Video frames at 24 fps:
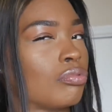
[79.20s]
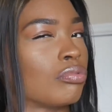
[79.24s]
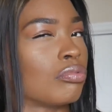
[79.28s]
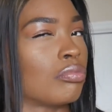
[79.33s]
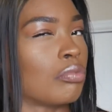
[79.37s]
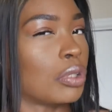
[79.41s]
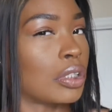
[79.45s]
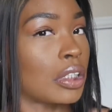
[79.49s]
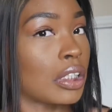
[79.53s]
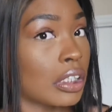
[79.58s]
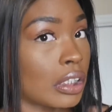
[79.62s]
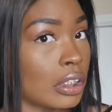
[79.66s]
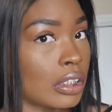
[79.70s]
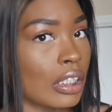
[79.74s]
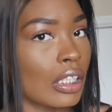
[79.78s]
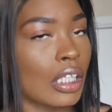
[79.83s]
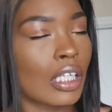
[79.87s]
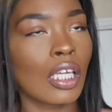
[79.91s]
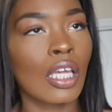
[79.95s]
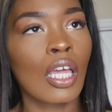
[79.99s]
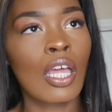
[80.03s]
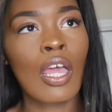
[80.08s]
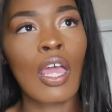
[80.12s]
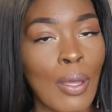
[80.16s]
would
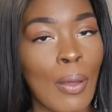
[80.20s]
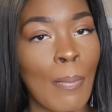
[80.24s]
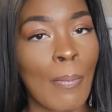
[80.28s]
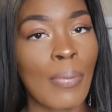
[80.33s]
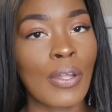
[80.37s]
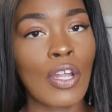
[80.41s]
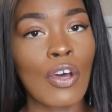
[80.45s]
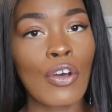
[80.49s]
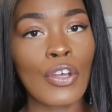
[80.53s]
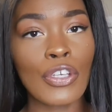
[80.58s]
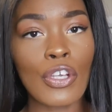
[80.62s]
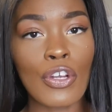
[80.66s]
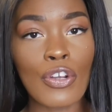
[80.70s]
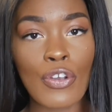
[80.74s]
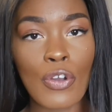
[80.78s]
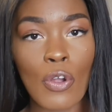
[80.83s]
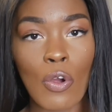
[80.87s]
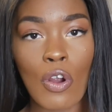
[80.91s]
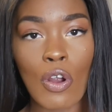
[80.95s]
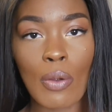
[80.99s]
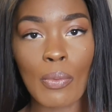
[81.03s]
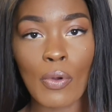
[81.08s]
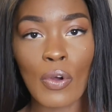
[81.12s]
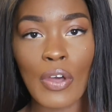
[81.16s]
cook. But on your
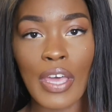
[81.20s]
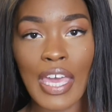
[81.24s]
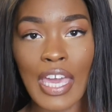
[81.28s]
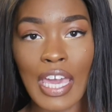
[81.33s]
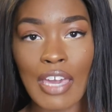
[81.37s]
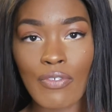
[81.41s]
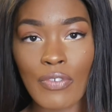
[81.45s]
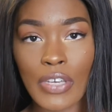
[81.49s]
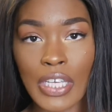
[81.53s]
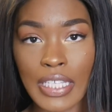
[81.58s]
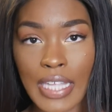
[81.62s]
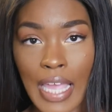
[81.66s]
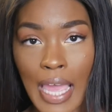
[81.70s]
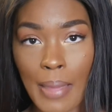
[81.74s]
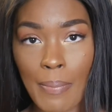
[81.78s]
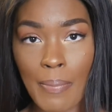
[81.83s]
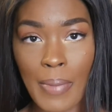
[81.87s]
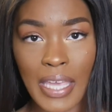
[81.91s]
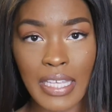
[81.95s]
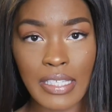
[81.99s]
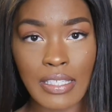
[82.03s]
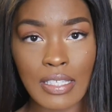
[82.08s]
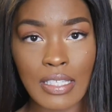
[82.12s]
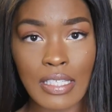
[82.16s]
normal everyday
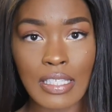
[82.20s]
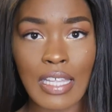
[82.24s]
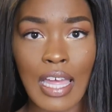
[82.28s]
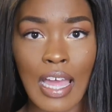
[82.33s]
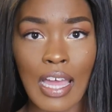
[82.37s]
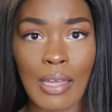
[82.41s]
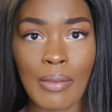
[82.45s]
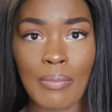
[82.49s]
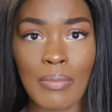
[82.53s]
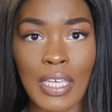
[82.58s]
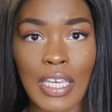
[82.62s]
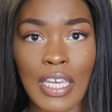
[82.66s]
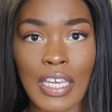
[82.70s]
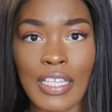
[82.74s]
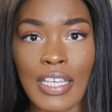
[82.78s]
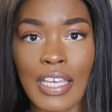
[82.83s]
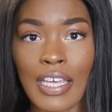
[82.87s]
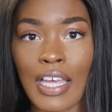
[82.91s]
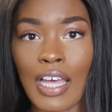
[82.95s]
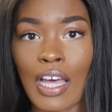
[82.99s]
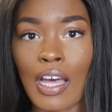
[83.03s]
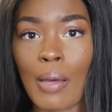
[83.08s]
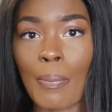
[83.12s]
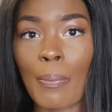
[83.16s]
basis, I'm
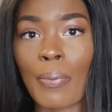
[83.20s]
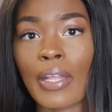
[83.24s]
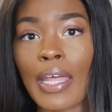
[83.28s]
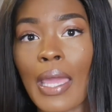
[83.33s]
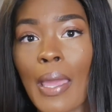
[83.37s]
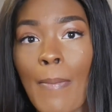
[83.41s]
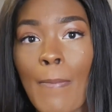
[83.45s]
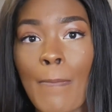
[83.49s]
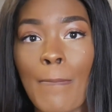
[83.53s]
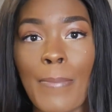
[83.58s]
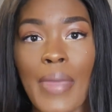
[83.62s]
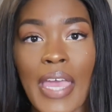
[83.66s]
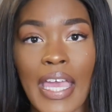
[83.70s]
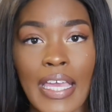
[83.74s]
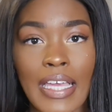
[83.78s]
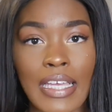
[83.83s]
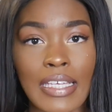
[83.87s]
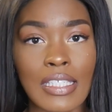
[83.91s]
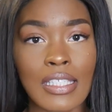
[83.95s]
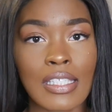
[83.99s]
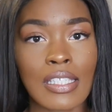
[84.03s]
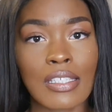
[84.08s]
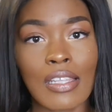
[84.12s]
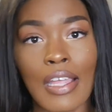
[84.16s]
eating a
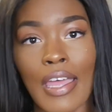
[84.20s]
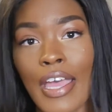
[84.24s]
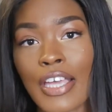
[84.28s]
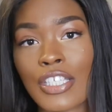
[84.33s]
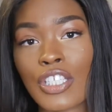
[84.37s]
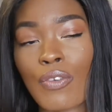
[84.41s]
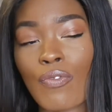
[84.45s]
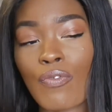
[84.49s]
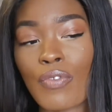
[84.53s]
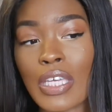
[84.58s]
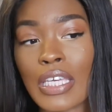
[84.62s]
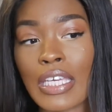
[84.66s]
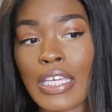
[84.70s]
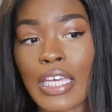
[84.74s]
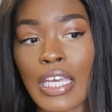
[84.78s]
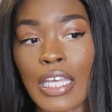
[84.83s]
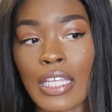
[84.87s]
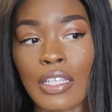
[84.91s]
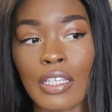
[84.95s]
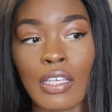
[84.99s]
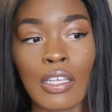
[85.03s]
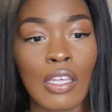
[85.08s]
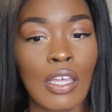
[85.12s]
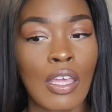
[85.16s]
plant-based slash
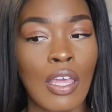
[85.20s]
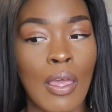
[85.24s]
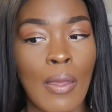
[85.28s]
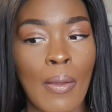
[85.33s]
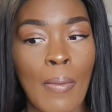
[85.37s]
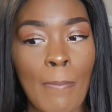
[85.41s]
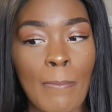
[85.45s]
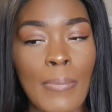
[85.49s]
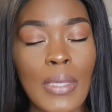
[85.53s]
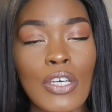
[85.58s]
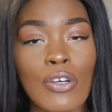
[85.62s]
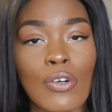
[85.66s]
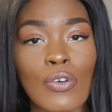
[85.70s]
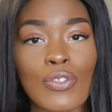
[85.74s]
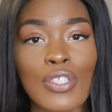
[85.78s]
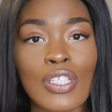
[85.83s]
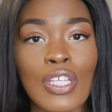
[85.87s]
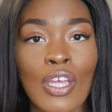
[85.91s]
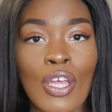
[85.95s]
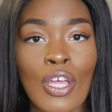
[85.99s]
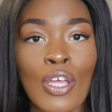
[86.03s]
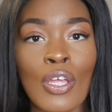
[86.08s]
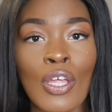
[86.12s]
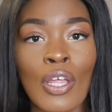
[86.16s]
vegan
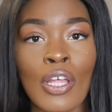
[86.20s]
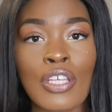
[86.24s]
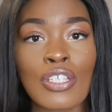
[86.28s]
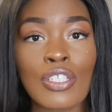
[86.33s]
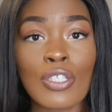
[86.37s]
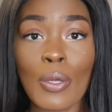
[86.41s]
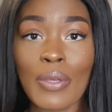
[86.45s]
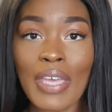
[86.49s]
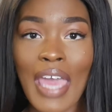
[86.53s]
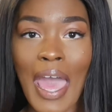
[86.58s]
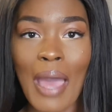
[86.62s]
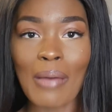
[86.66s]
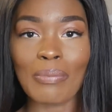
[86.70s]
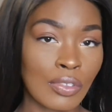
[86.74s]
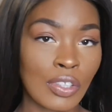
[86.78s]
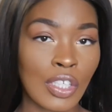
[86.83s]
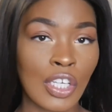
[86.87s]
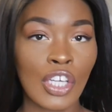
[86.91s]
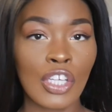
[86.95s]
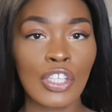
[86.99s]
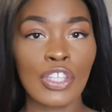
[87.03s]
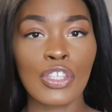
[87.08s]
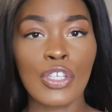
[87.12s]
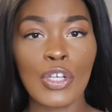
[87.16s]
meals. So yeah.
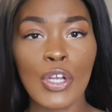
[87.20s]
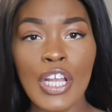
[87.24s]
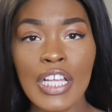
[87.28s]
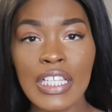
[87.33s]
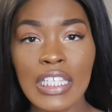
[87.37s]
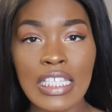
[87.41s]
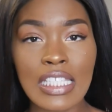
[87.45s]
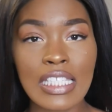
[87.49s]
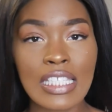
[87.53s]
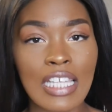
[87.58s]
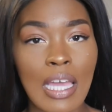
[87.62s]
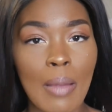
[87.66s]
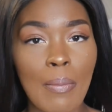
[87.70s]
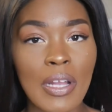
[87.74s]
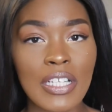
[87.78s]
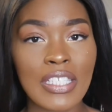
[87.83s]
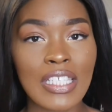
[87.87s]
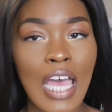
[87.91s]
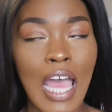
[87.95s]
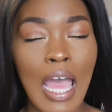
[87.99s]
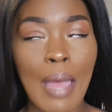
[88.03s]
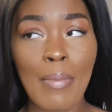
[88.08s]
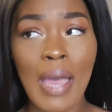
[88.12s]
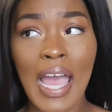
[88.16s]
During the
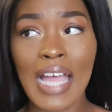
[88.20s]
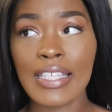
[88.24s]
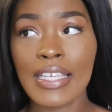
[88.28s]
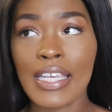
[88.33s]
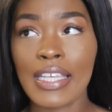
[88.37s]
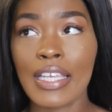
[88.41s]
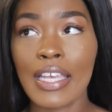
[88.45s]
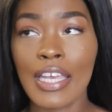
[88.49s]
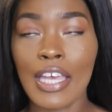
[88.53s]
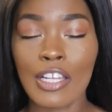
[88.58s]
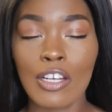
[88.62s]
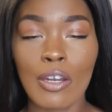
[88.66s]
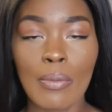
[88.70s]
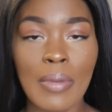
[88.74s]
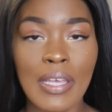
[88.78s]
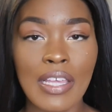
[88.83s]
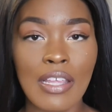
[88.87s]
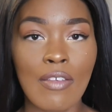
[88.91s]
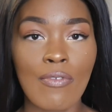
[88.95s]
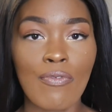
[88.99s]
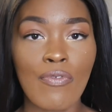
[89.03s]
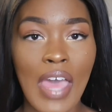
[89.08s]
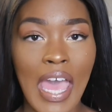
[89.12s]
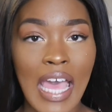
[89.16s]
summertime, I did
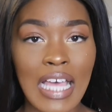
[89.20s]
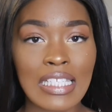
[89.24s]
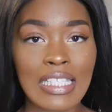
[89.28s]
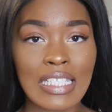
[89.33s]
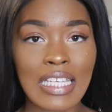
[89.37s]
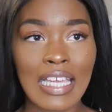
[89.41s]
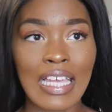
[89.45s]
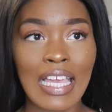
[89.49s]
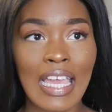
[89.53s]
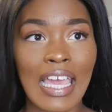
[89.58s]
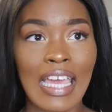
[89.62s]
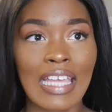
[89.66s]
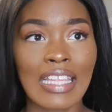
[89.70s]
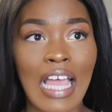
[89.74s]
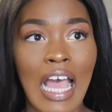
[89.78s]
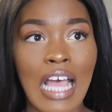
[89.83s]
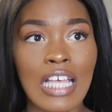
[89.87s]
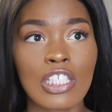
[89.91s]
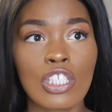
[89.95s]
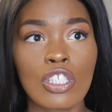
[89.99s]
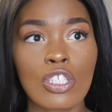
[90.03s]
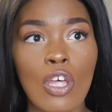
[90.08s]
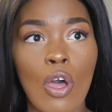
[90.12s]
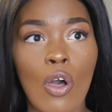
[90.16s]
intermittent fasting and
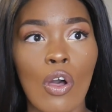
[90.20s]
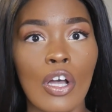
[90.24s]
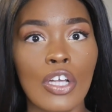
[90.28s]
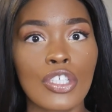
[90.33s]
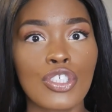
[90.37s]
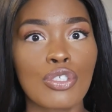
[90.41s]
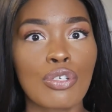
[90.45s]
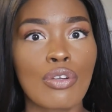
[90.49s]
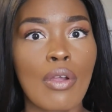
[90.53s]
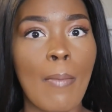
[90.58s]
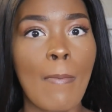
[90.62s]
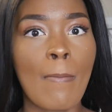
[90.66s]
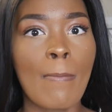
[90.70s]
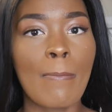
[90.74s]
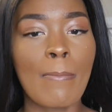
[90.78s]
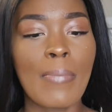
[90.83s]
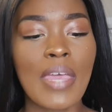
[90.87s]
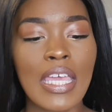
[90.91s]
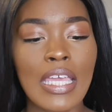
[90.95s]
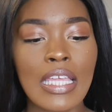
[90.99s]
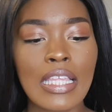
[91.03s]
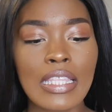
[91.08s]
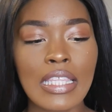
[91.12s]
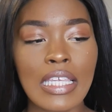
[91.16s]
I saw a
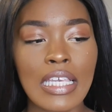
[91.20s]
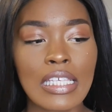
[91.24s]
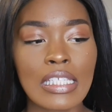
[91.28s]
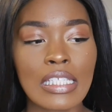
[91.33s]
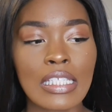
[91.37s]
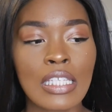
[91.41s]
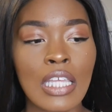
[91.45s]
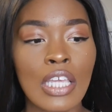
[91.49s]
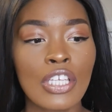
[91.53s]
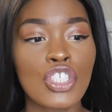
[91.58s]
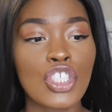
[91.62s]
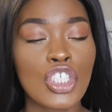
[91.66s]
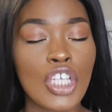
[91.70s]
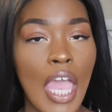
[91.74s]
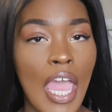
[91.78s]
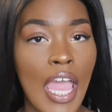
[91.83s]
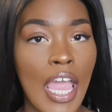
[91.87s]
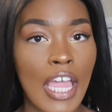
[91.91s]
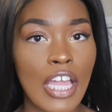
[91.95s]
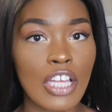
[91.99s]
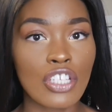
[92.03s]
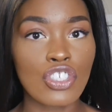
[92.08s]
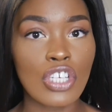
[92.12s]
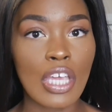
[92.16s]
tremendous
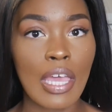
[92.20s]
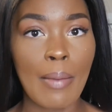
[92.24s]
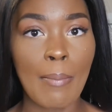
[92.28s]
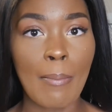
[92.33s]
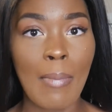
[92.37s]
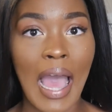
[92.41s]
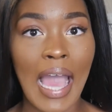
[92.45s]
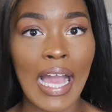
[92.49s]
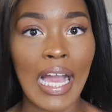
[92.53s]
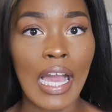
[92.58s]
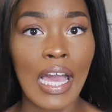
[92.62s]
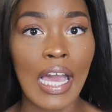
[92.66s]
change in my